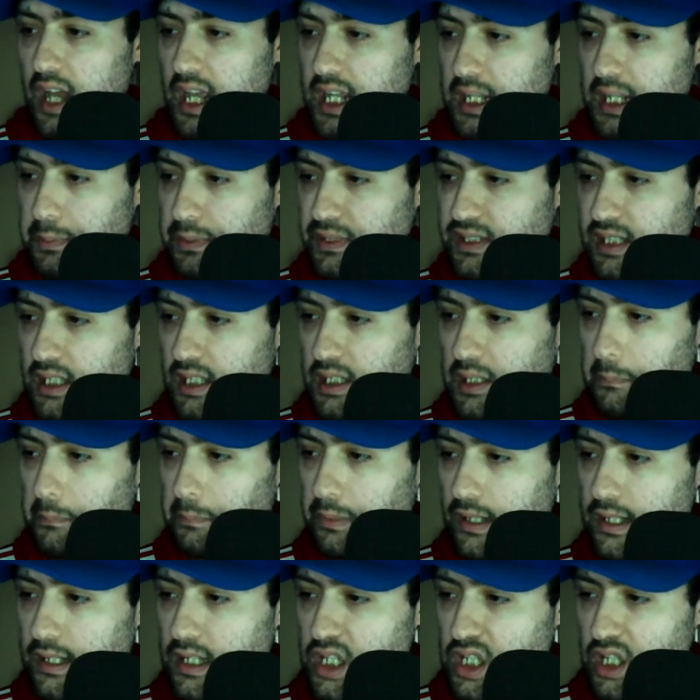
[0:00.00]
80%
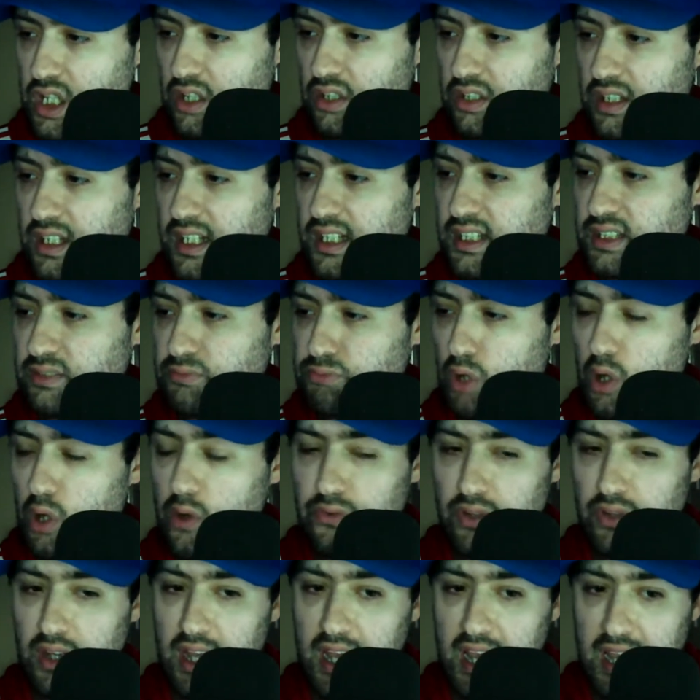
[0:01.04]
completion is
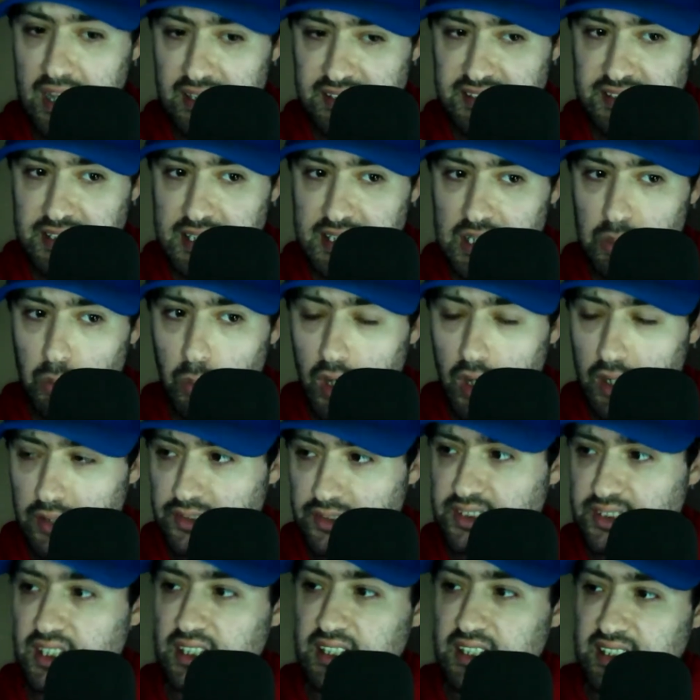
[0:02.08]
Rover
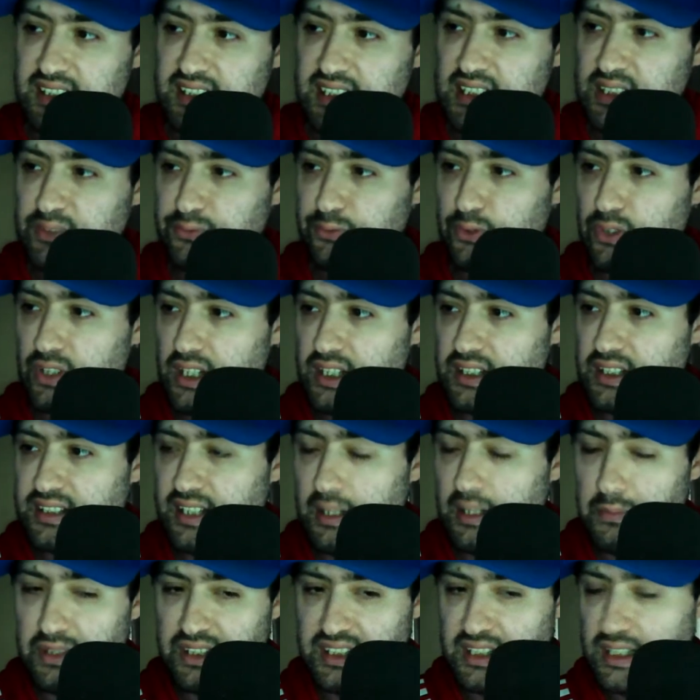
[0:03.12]
SD1. So this is for the
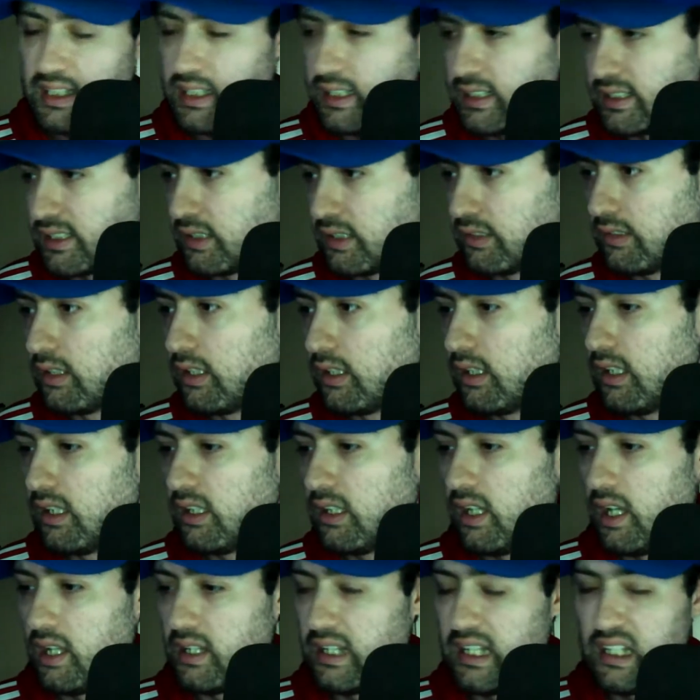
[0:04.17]
summer season.
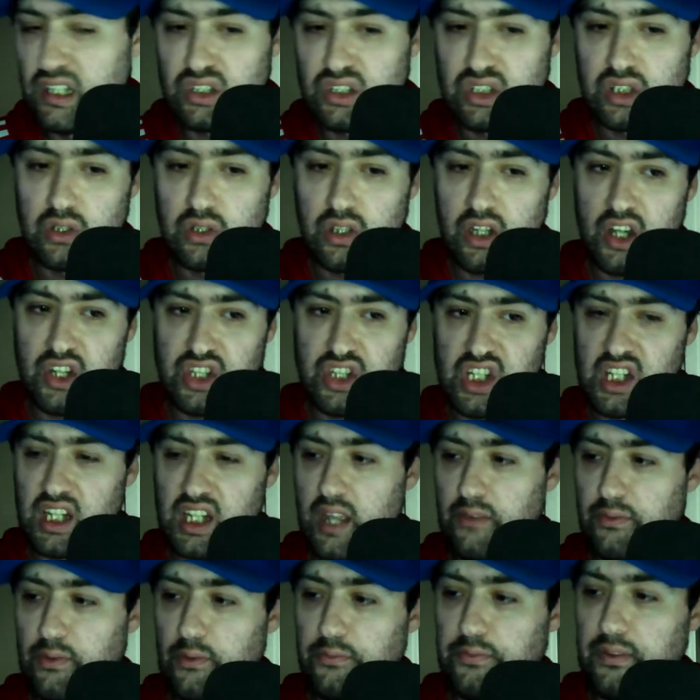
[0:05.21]
They're the two cars you can
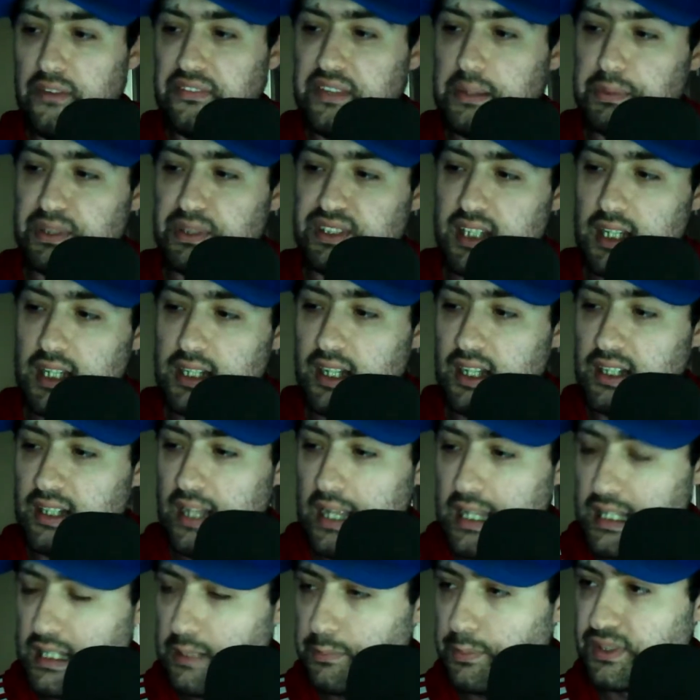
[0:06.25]
get for 50% and
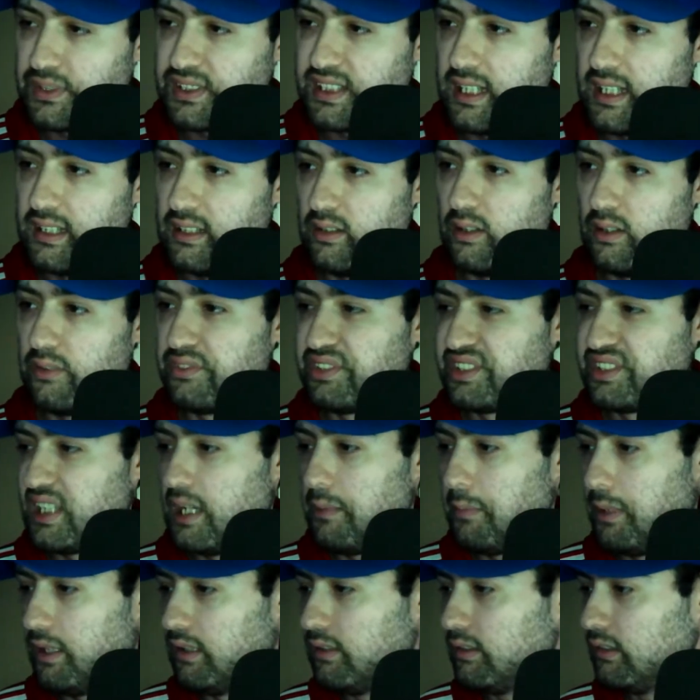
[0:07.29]
80% of
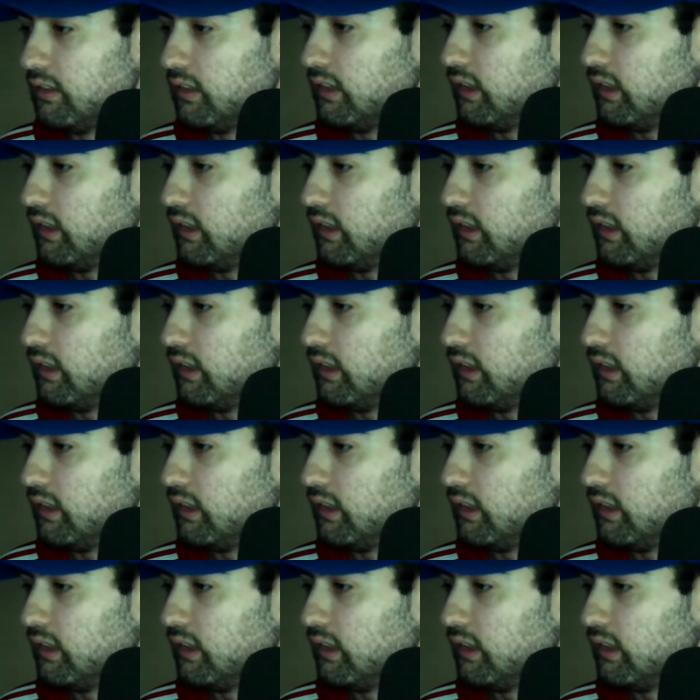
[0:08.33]
summer.